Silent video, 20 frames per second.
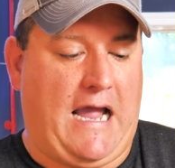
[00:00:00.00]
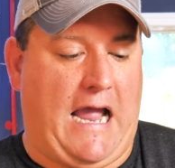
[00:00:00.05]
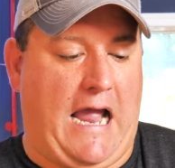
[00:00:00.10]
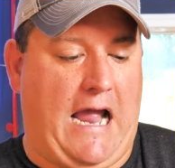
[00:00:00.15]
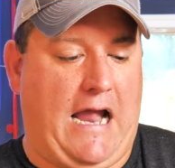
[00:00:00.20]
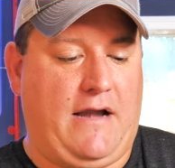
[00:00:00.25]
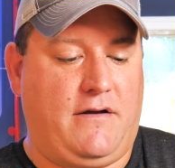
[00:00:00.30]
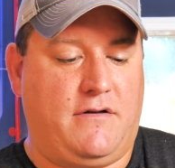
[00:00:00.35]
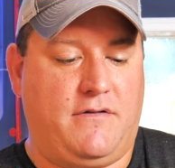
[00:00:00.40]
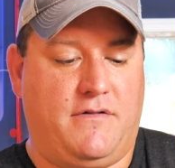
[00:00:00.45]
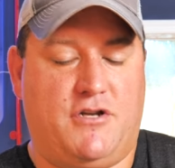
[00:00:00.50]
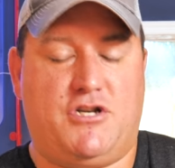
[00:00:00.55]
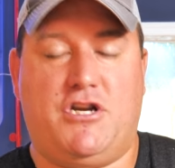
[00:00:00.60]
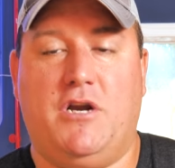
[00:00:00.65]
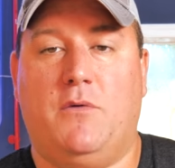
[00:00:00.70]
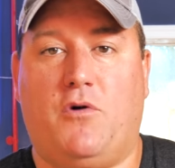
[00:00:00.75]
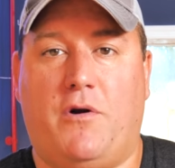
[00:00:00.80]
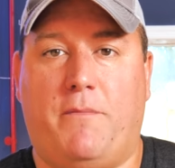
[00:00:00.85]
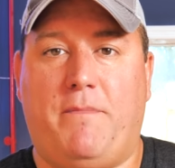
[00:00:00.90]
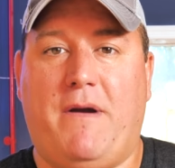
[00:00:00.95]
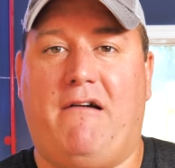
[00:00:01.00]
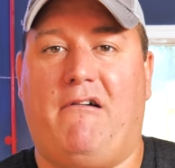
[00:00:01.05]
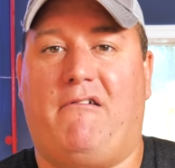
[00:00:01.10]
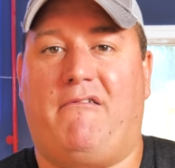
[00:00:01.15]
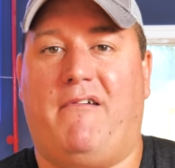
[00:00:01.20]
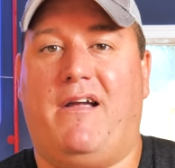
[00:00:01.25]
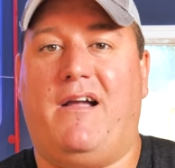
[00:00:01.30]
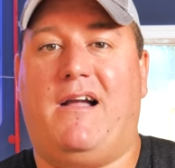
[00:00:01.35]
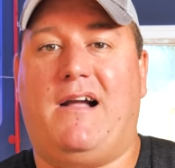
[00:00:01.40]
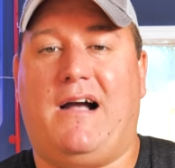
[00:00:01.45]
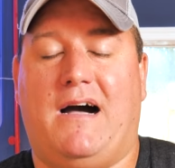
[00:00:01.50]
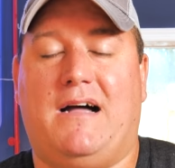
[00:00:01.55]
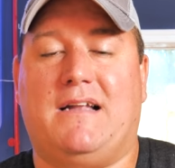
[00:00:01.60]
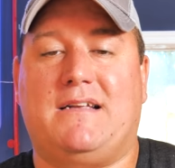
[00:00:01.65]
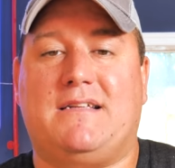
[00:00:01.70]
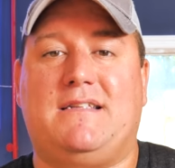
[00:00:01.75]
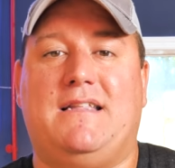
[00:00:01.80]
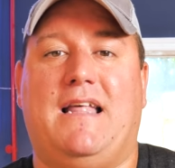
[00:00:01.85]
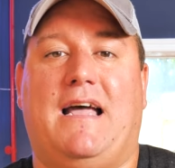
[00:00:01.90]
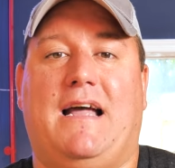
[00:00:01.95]
And the Shearwater Peregrine
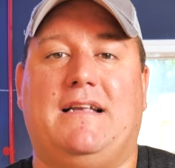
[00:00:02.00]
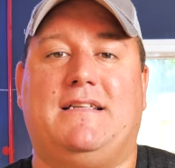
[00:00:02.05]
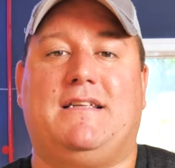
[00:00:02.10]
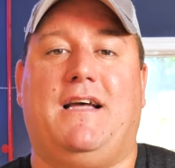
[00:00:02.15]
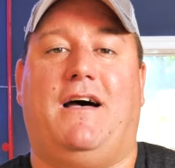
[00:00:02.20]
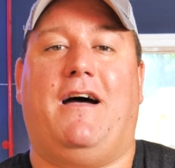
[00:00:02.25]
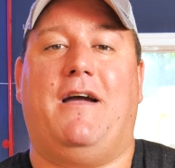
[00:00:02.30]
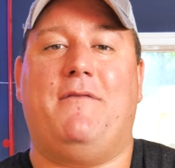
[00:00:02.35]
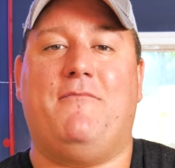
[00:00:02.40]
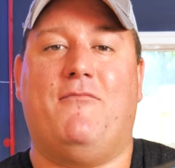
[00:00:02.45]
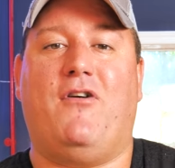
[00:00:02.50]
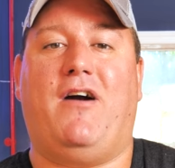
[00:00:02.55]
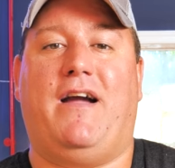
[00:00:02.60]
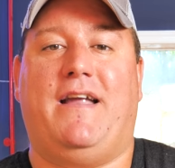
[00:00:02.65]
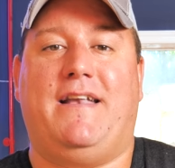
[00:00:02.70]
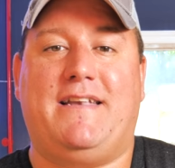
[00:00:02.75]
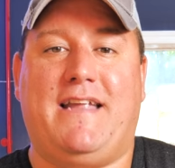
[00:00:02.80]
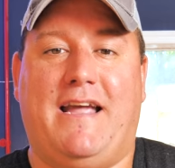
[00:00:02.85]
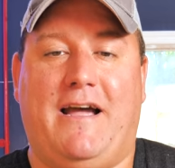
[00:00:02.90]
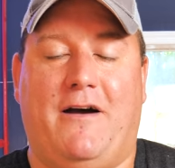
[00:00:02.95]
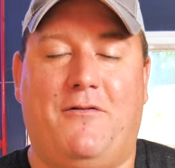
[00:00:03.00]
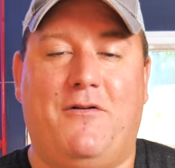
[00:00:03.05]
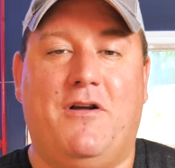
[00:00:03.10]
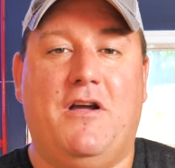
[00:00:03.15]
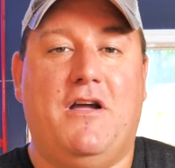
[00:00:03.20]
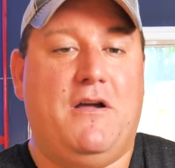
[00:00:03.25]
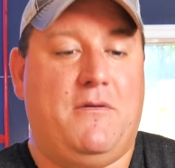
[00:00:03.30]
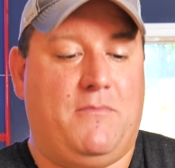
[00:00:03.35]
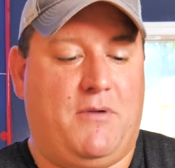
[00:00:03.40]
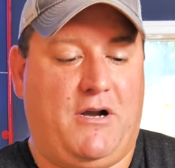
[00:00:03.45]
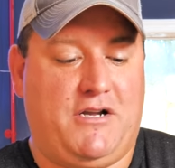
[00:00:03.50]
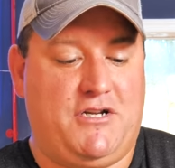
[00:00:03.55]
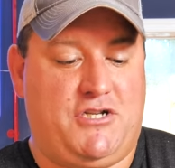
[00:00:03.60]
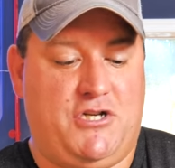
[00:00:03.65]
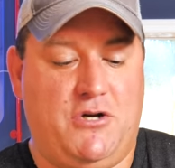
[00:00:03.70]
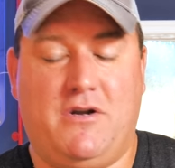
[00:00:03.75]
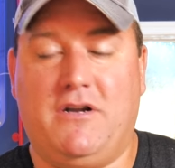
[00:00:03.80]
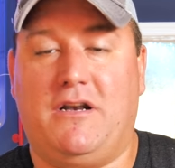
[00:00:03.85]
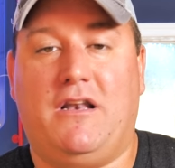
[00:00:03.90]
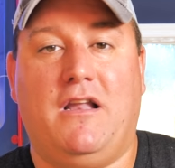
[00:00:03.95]
cuts that time right down because
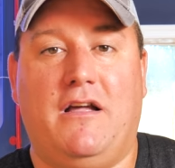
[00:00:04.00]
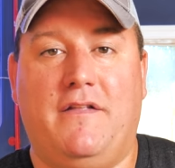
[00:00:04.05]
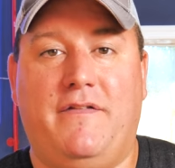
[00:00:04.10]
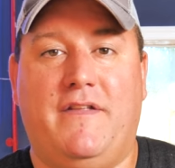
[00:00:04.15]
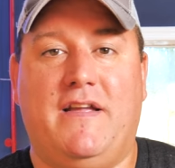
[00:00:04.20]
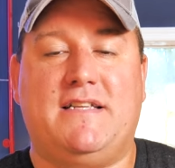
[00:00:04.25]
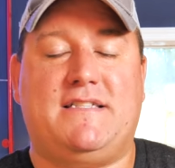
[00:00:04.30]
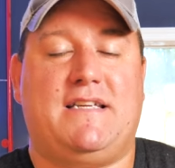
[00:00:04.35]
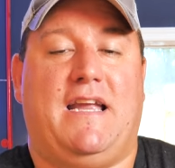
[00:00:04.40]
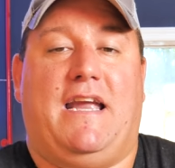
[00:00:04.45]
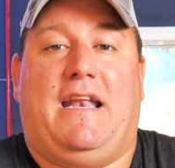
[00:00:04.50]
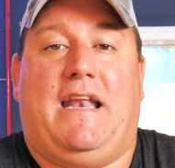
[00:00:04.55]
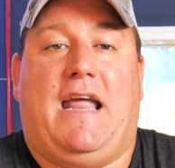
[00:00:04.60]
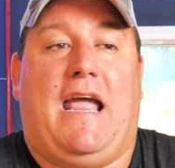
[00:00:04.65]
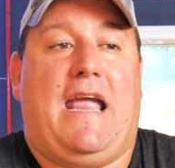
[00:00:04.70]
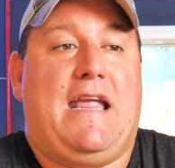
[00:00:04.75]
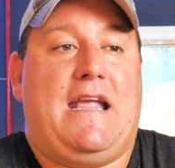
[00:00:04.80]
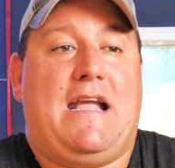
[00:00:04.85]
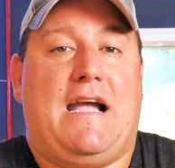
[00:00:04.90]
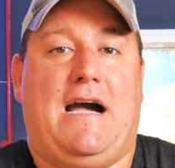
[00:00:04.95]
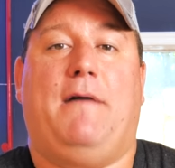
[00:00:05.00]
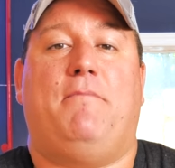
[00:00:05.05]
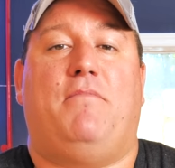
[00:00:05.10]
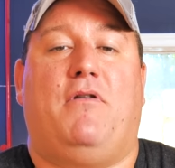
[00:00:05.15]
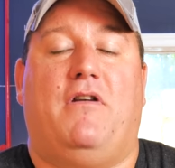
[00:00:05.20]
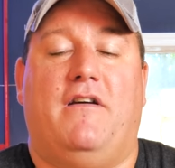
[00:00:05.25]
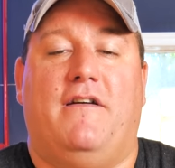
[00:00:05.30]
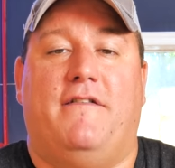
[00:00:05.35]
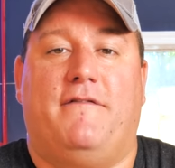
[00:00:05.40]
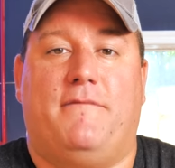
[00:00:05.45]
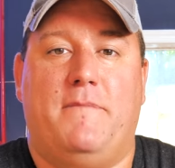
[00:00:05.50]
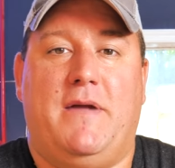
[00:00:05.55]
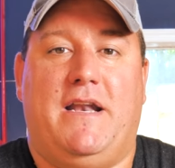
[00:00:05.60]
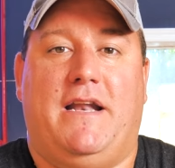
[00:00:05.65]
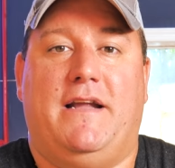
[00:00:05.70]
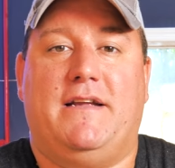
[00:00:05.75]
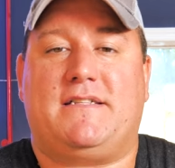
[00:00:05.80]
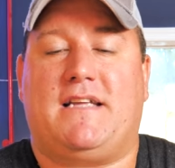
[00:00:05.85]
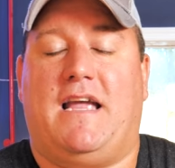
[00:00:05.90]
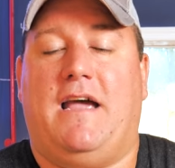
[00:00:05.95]
you can learn this in a couple of
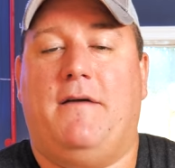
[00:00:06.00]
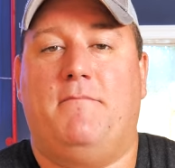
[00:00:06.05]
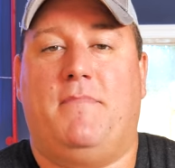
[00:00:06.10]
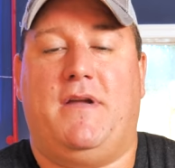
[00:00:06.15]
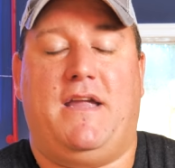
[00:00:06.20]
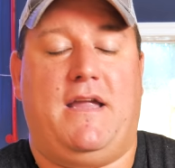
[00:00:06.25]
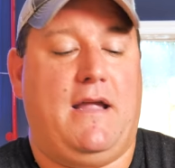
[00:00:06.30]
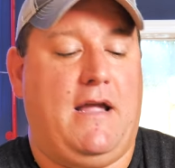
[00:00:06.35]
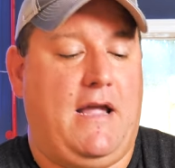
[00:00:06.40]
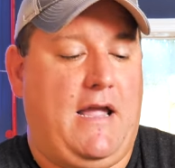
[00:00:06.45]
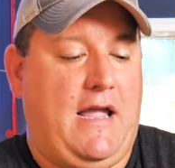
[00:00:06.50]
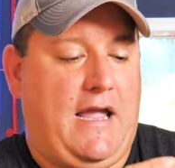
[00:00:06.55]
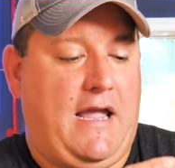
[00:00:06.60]
minutes and be